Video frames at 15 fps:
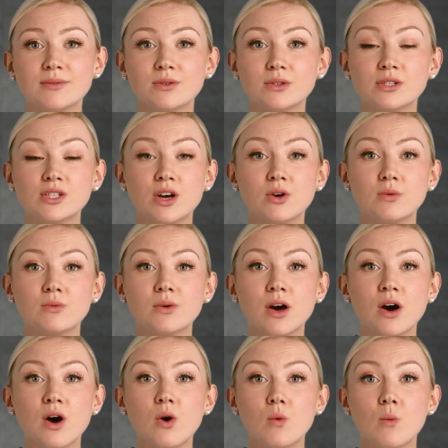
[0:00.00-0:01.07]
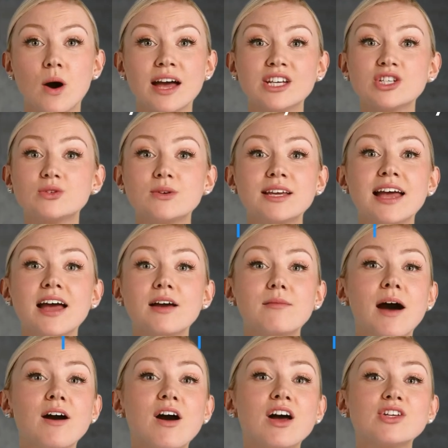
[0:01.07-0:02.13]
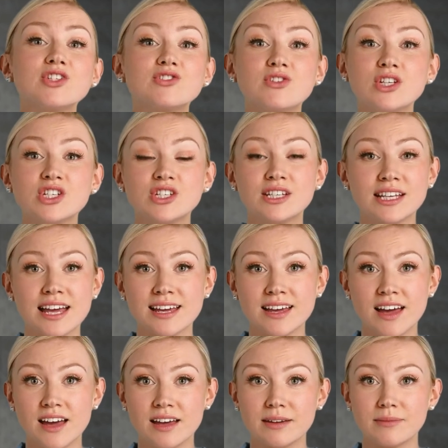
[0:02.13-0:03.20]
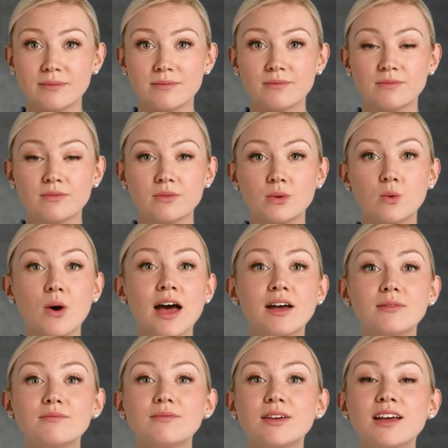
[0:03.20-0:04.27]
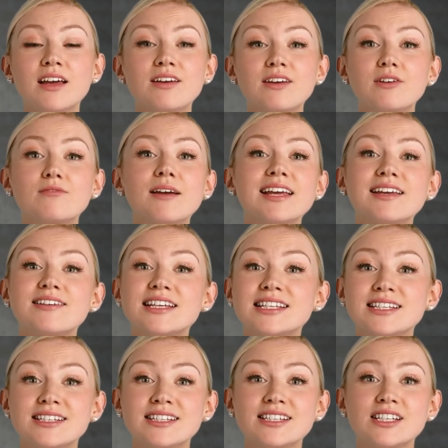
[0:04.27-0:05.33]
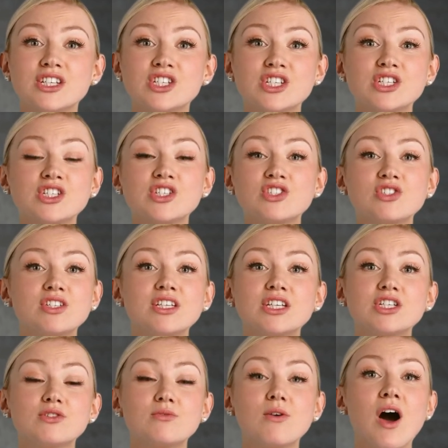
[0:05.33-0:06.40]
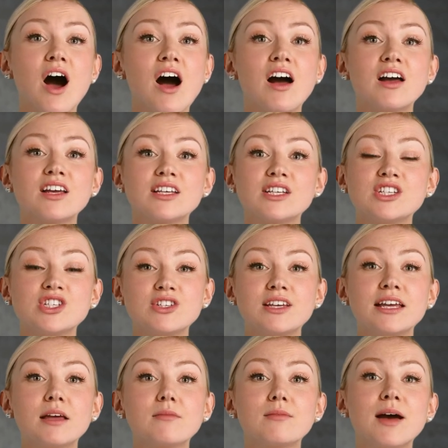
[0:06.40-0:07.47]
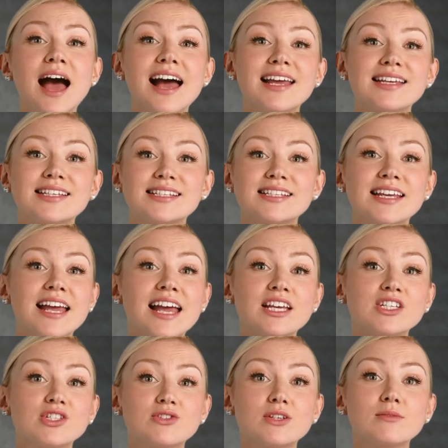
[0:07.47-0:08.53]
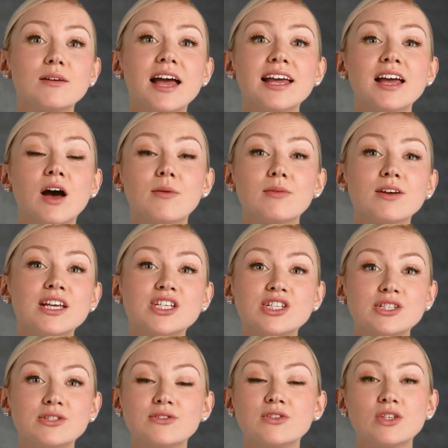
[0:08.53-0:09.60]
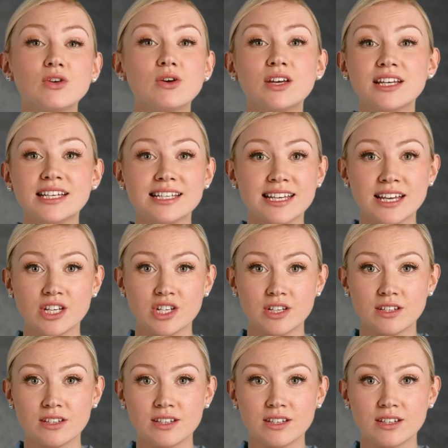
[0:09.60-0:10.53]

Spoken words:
So, why should we care about unstructured data? Well, there are many reasons, such as controlling sprawl, ensuring compliance, and streamlining operations for the organization.